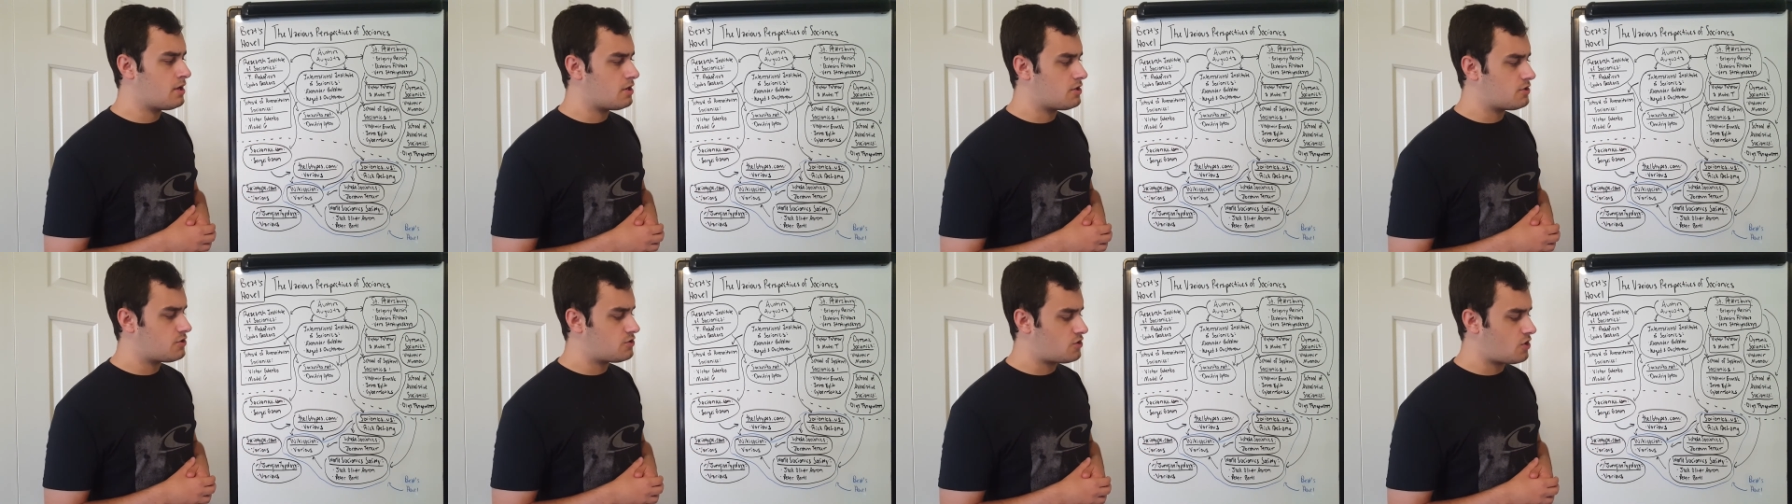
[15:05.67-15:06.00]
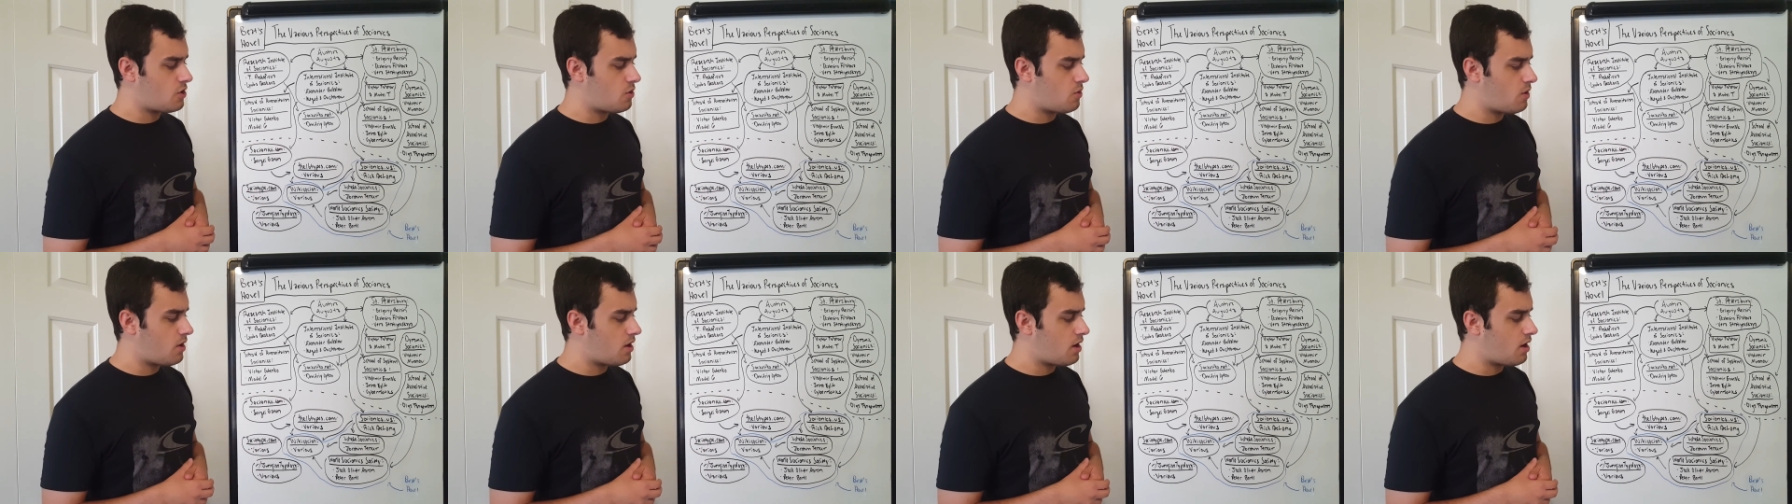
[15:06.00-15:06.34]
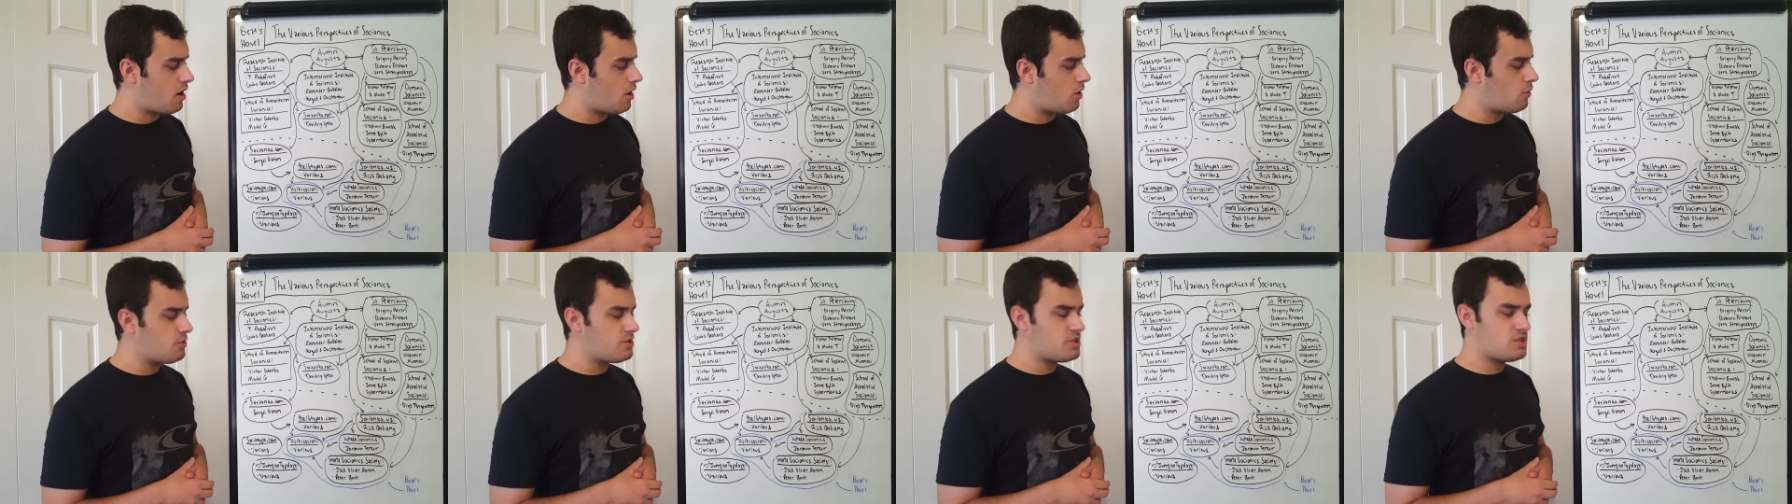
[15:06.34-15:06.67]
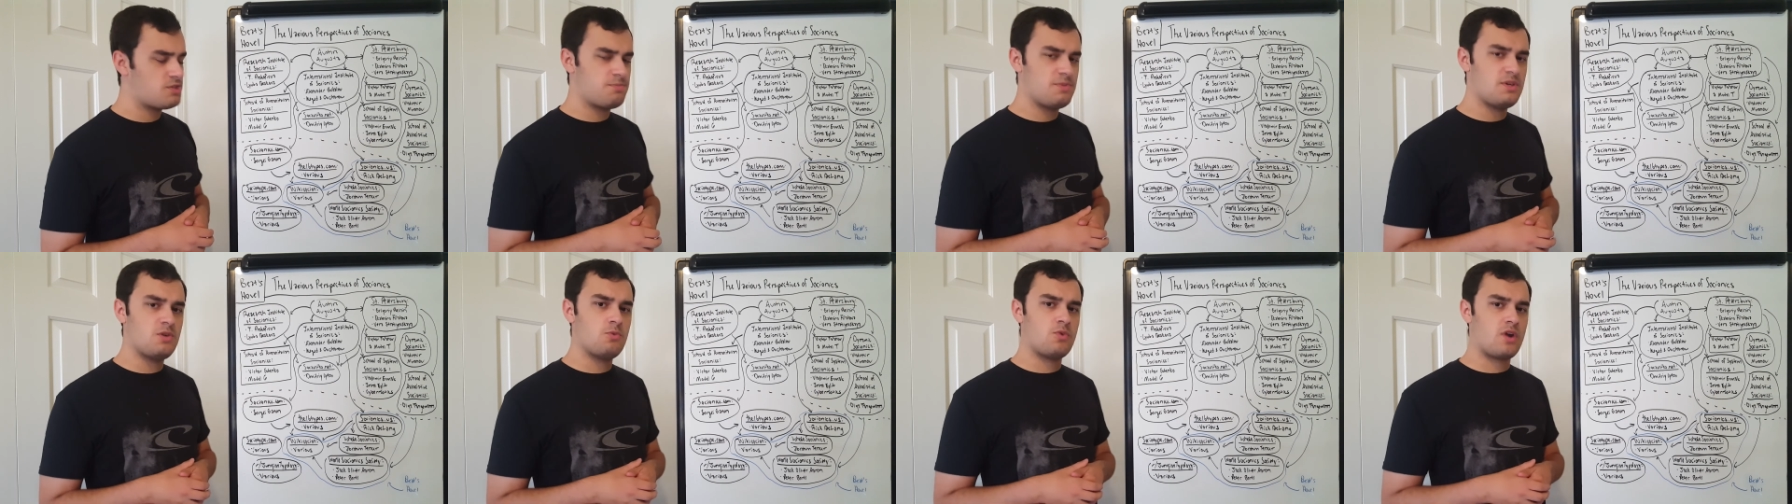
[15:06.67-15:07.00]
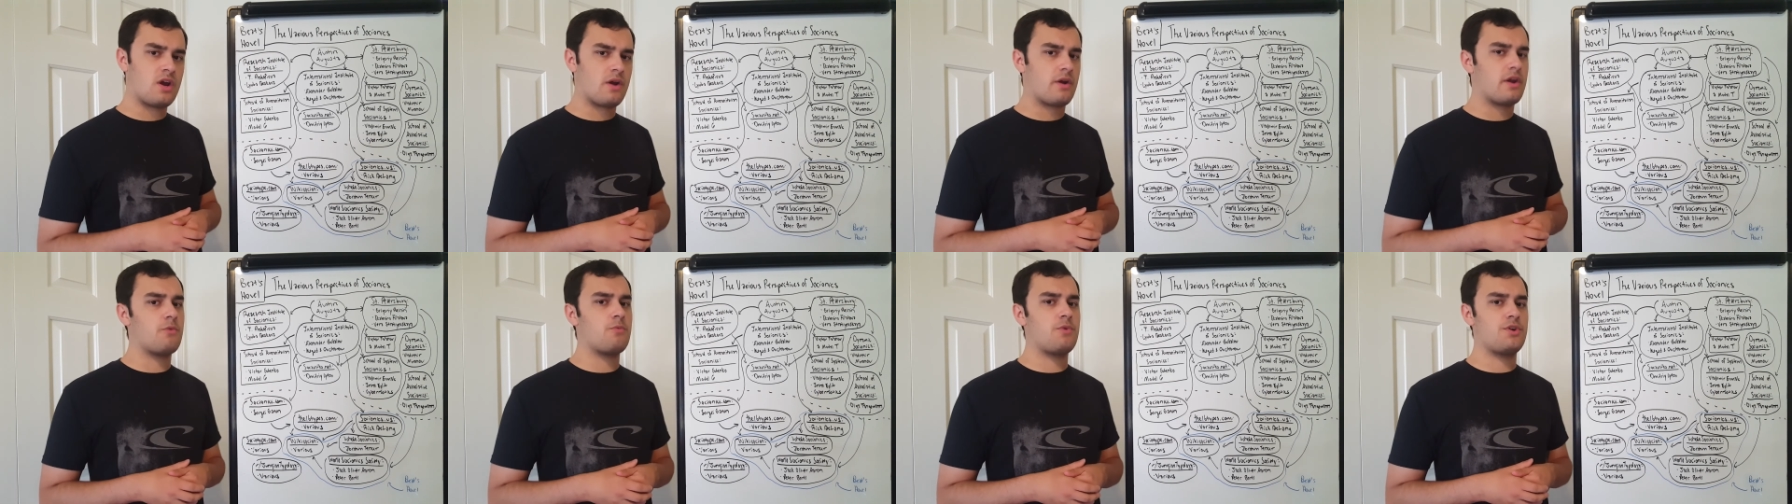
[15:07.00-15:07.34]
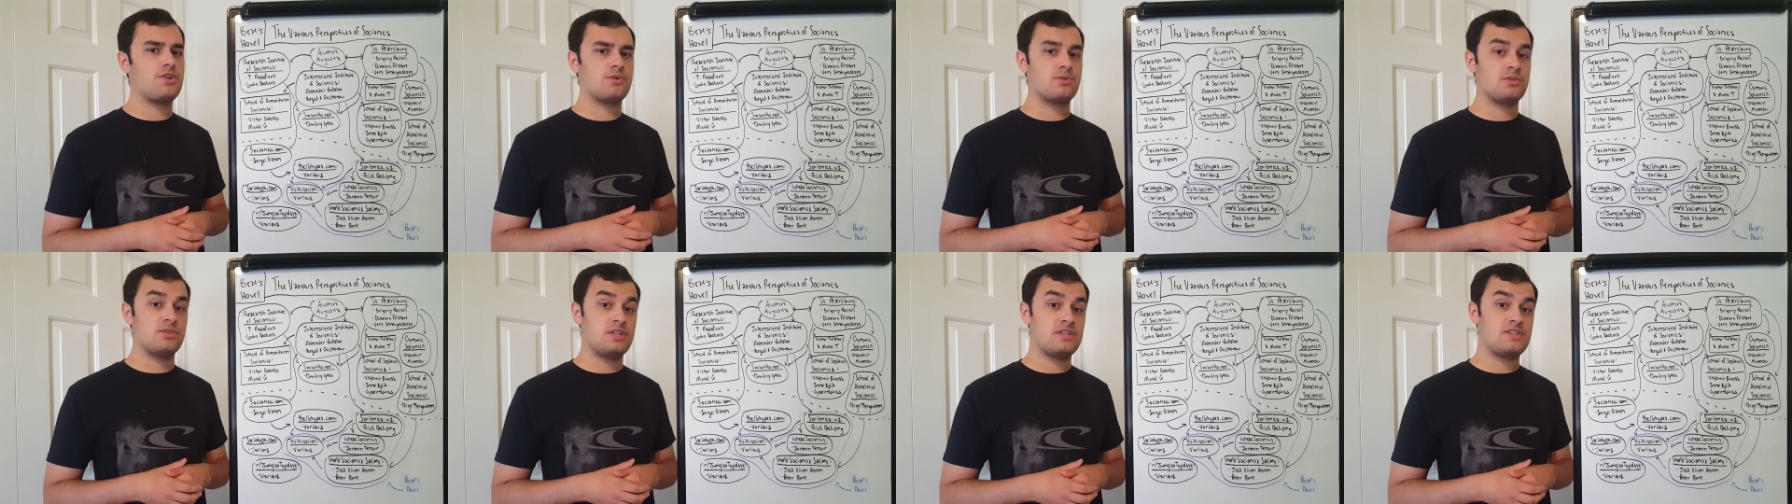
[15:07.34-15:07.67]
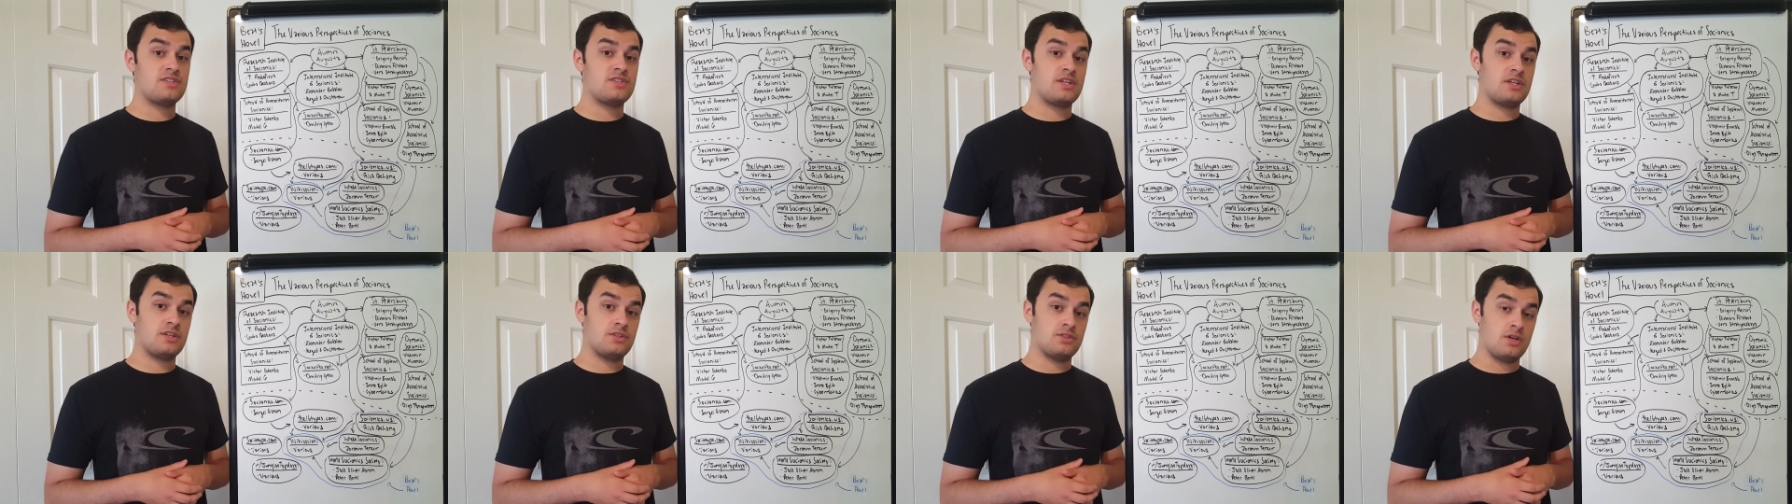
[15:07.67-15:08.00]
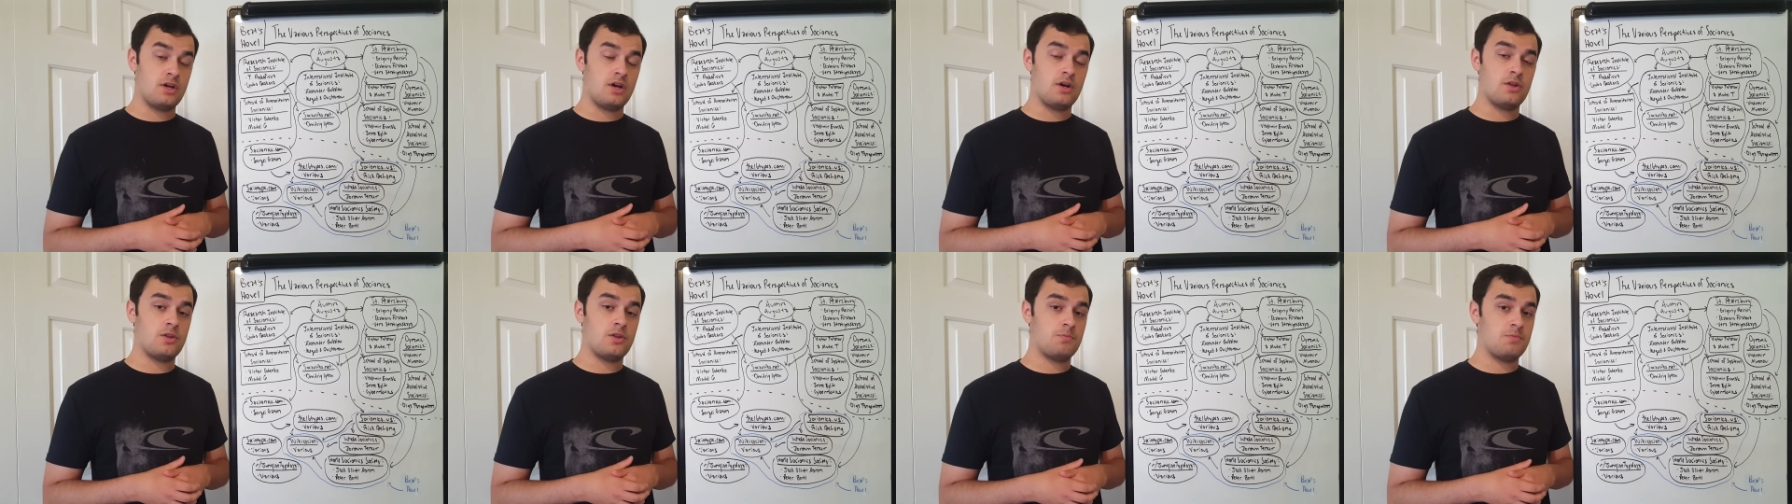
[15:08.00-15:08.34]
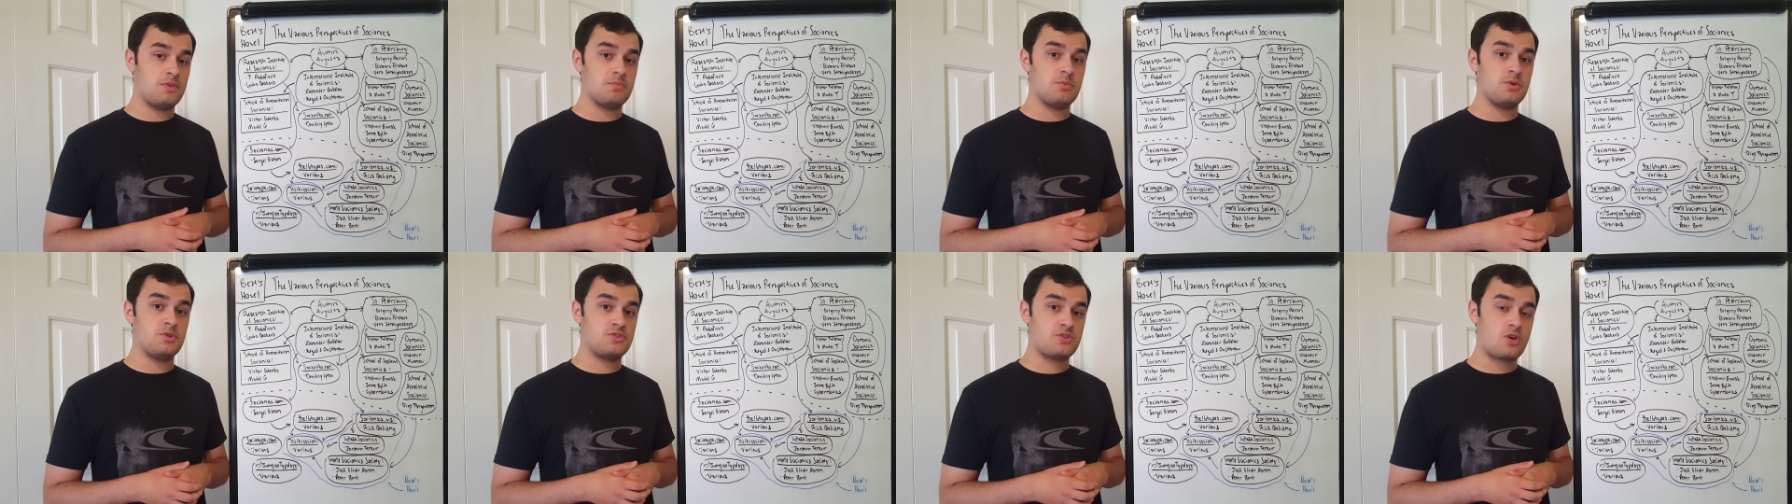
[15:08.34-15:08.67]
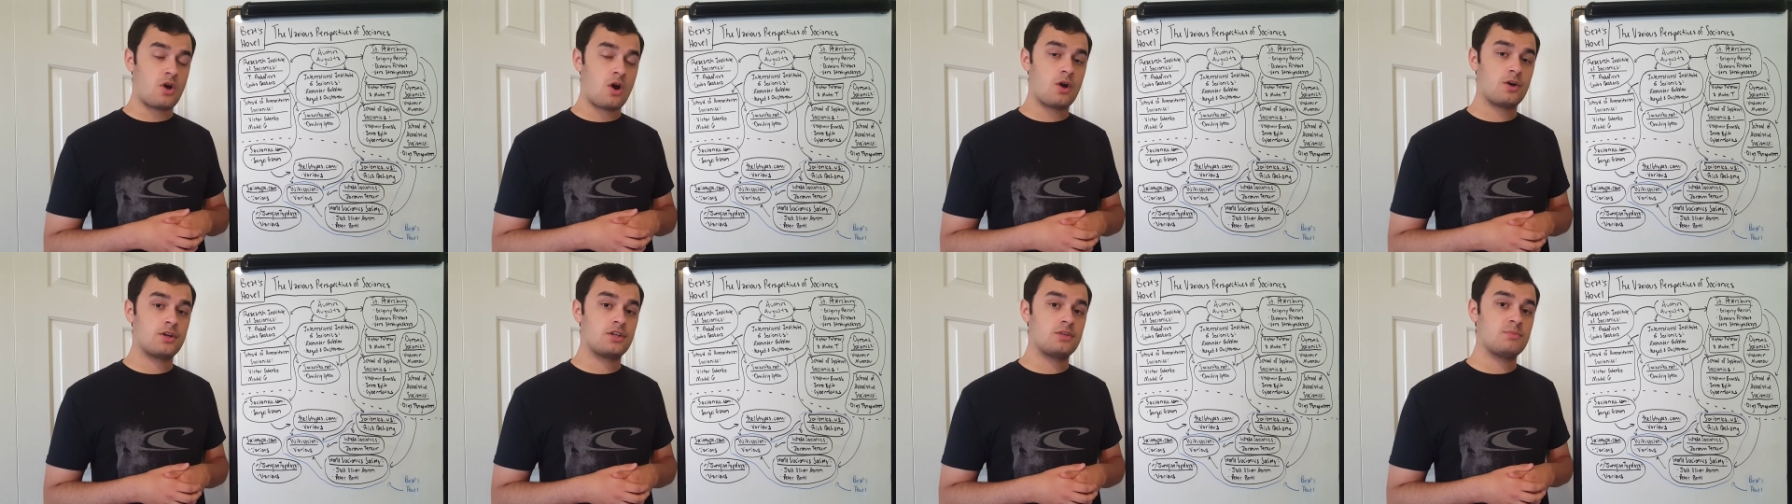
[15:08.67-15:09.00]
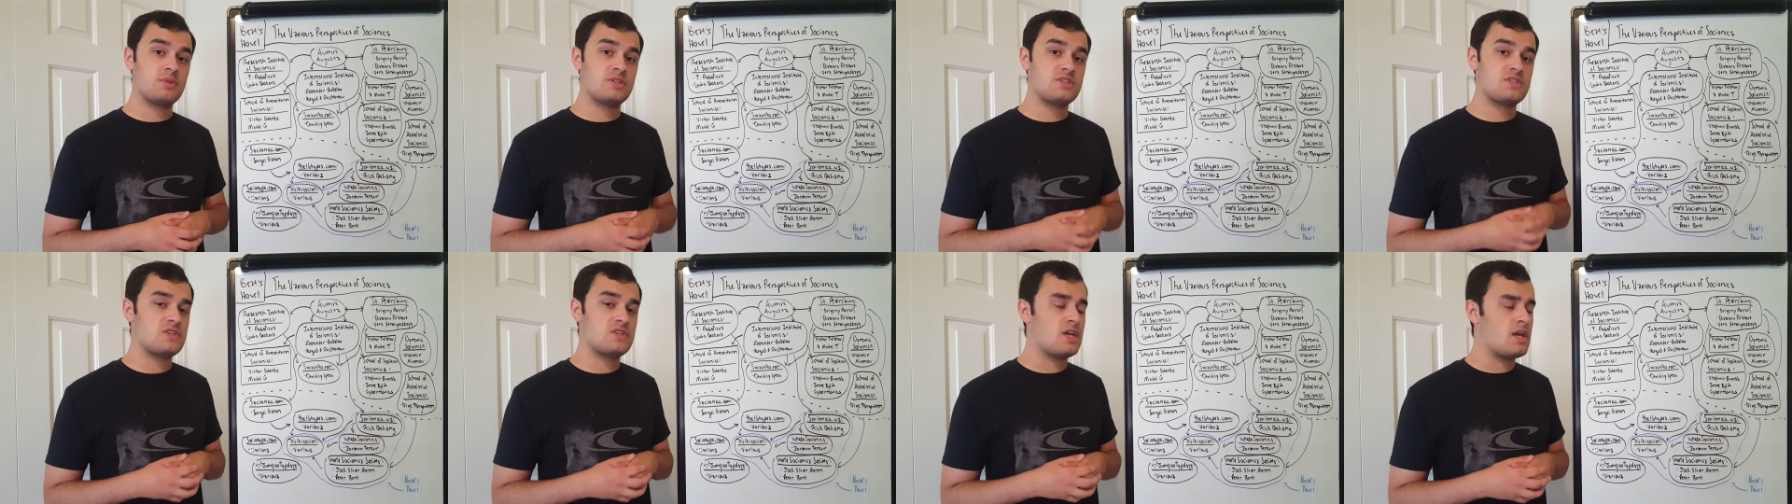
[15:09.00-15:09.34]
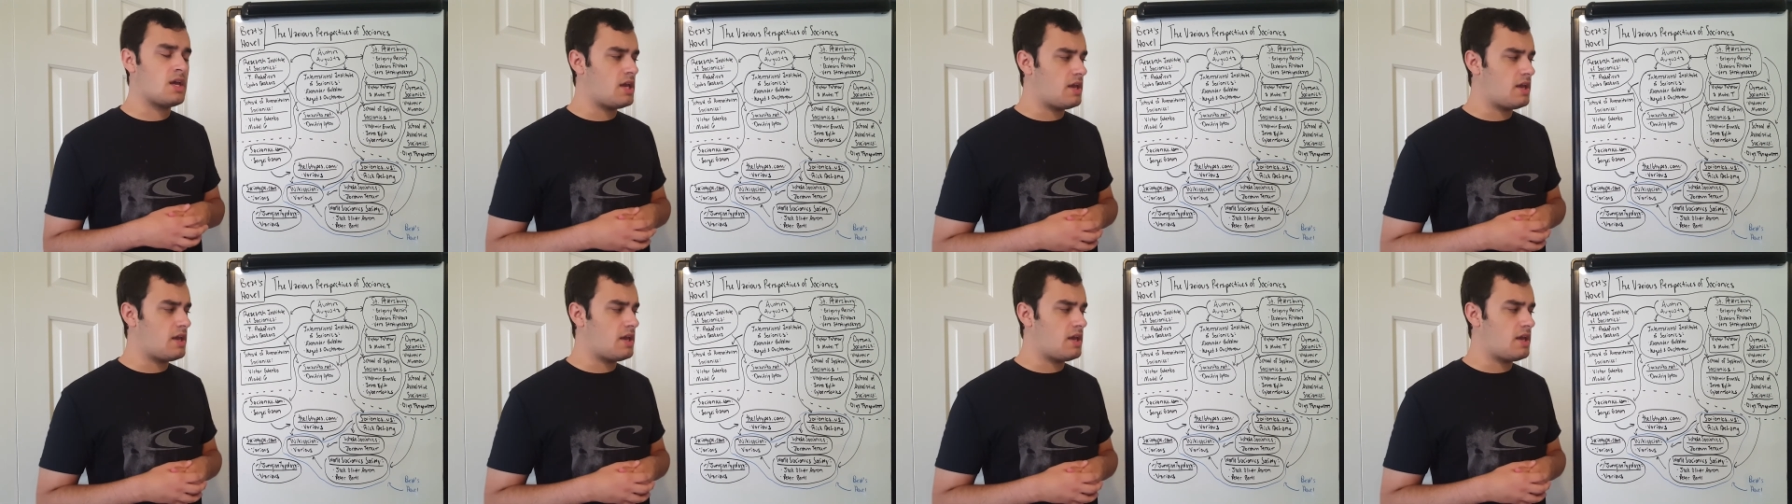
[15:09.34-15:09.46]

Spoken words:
So always be wary when you're listening to other people's arguments.